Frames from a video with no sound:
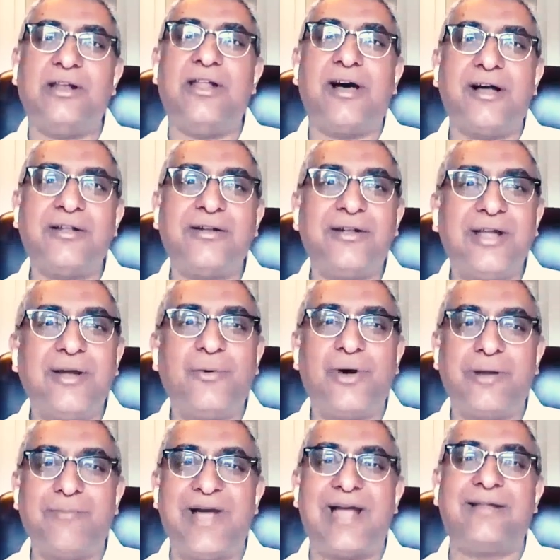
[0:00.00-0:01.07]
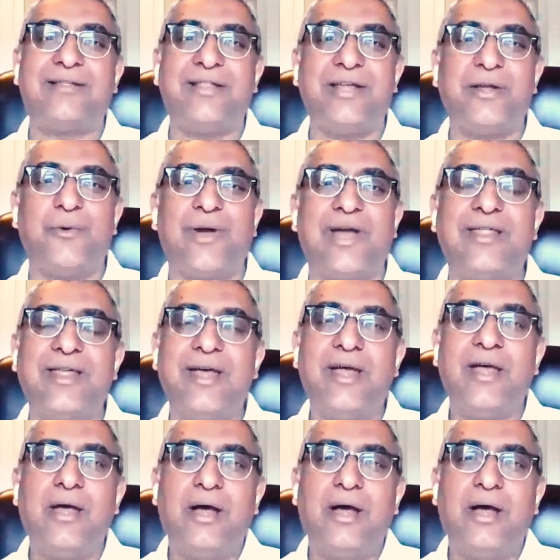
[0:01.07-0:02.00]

large tier 1 banks in the US.